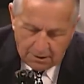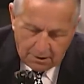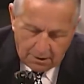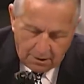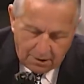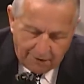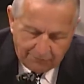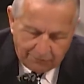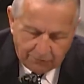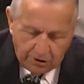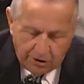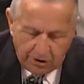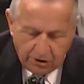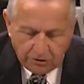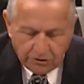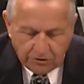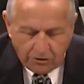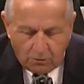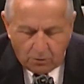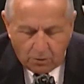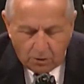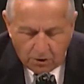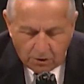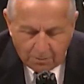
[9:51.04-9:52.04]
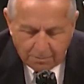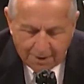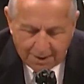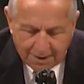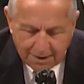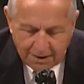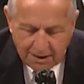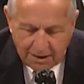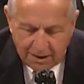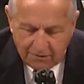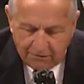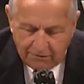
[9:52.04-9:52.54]
After years of work by
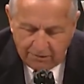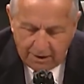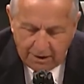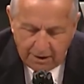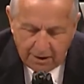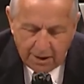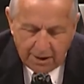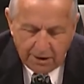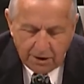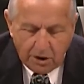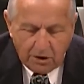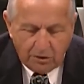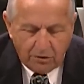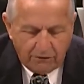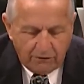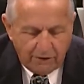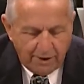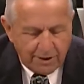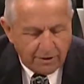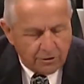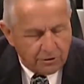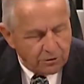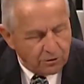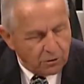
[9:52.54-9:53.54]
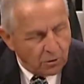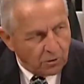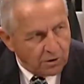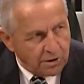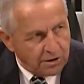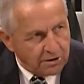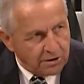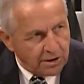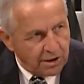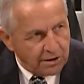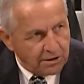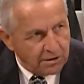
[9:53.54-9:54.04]
DAV and other veterans
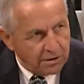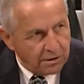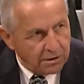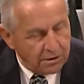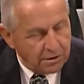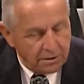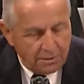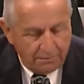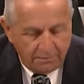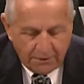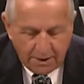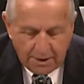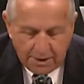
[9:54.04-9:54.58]
organizations,